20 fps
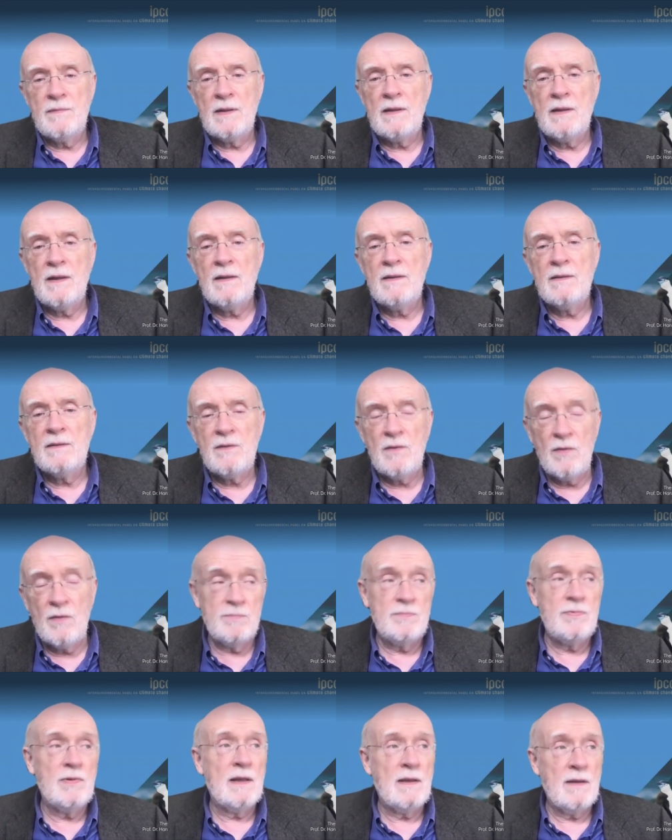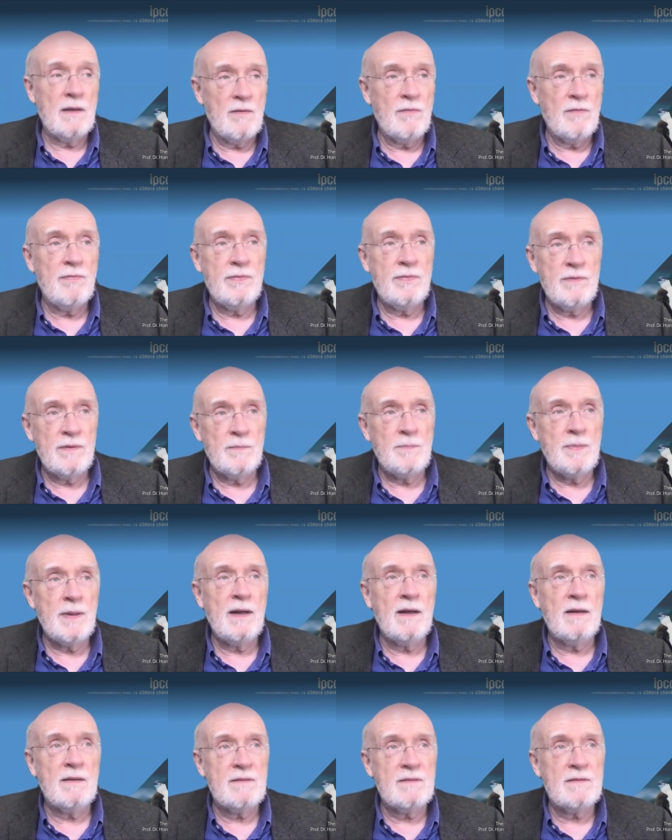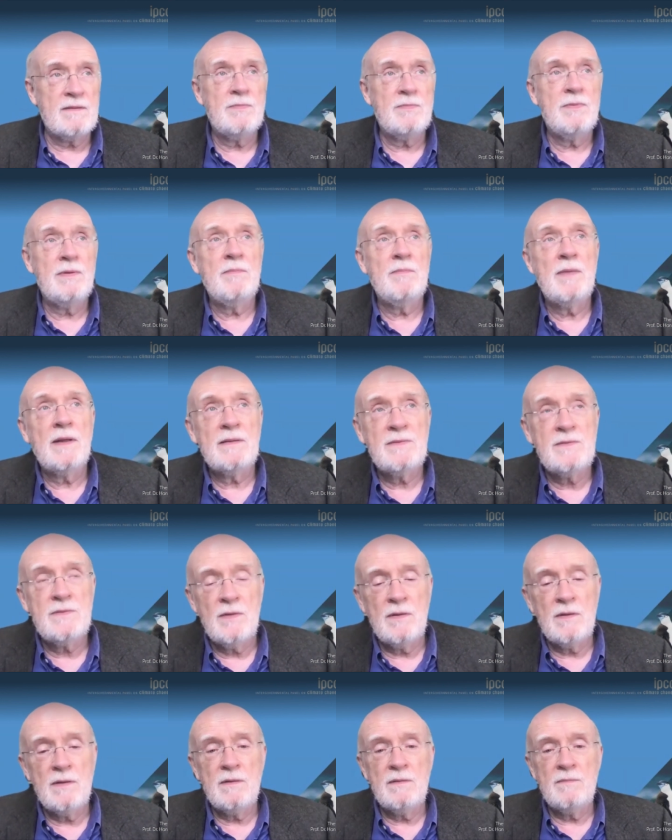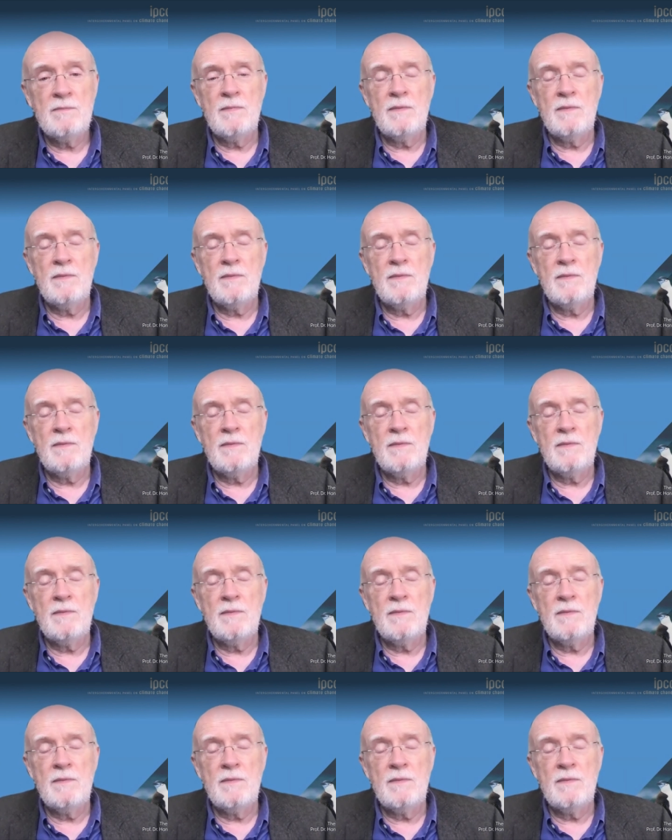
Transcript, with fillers: current or well of the past we must uh,